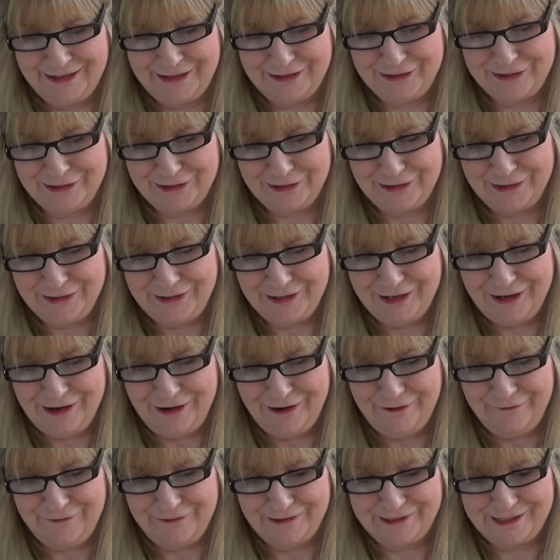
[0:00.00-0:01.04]
junior
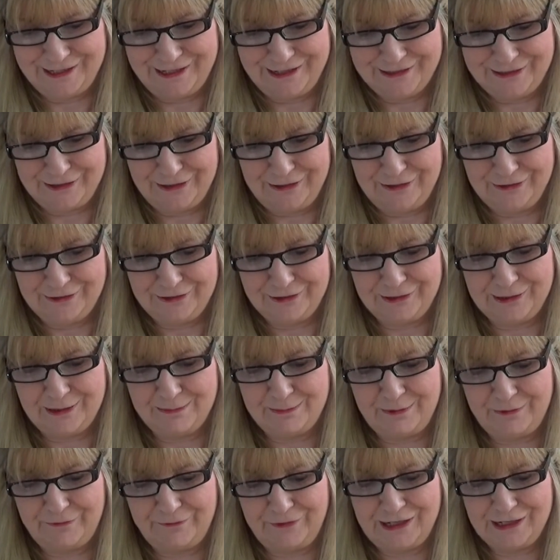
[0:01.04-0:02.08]
officers under the
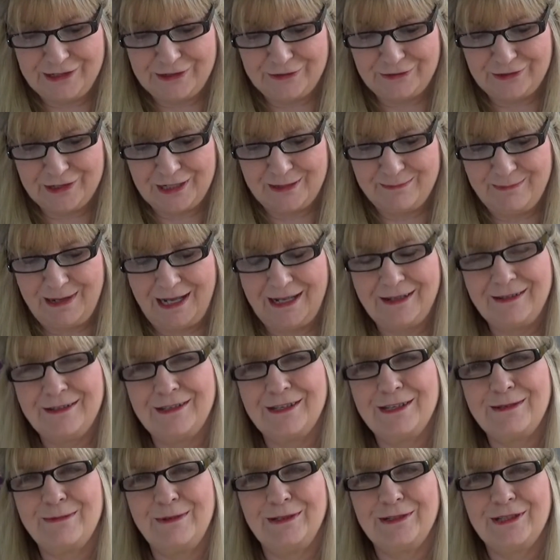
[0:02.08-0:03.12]
provincial
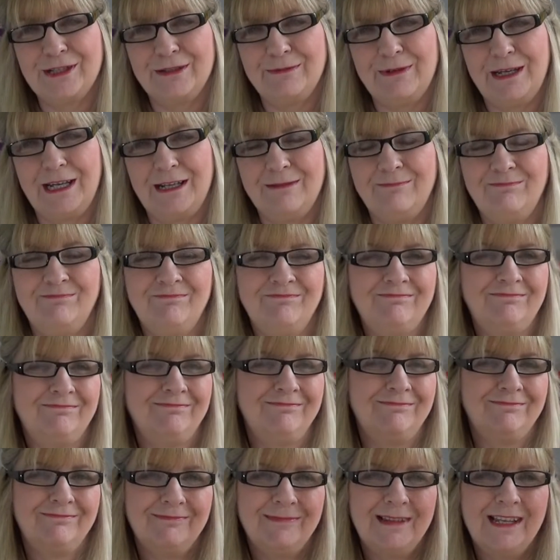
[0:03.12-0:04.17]
commanders will do it.
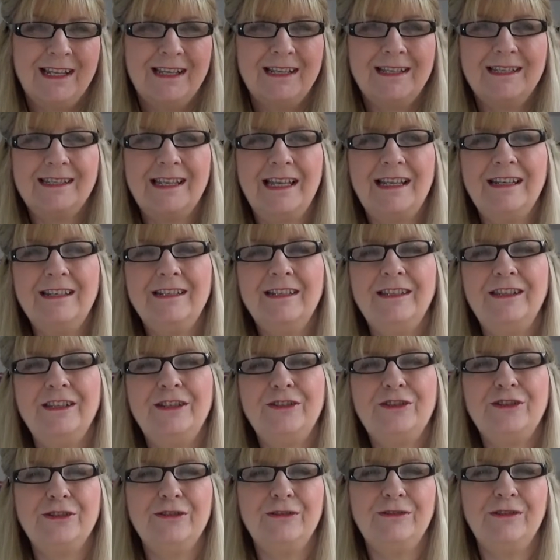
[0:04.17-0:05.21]
Send in the
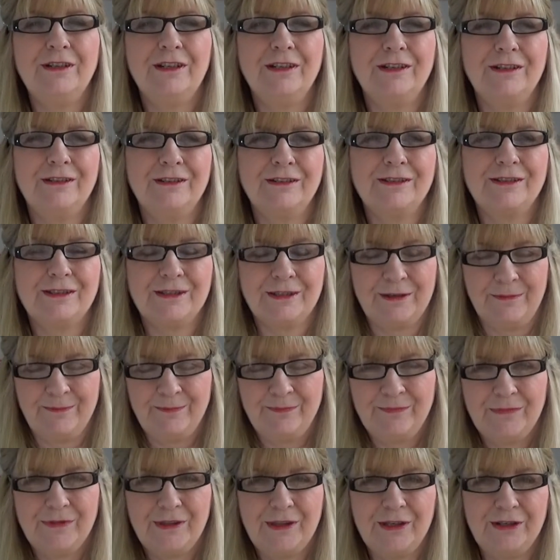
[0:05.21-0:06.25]
juniors.
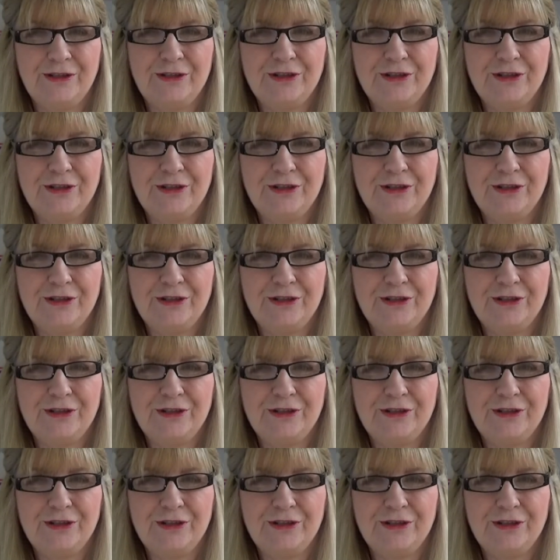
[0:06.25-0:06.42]
The